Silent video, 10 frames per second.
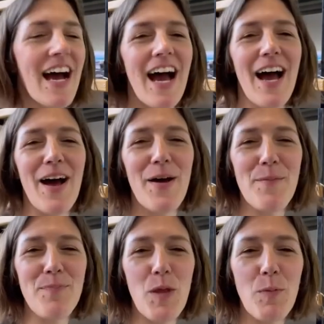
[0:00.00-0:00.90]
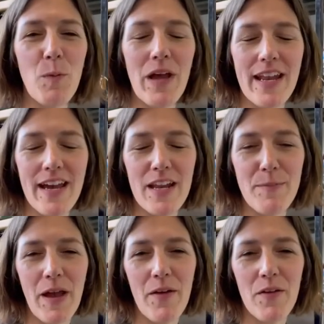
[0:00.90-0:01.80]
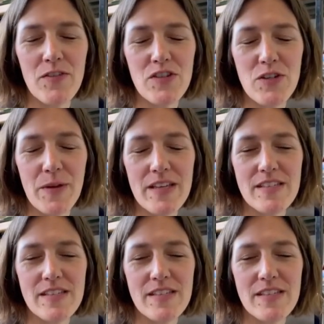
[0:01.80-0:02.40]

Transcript: But we are now going to be going on to doing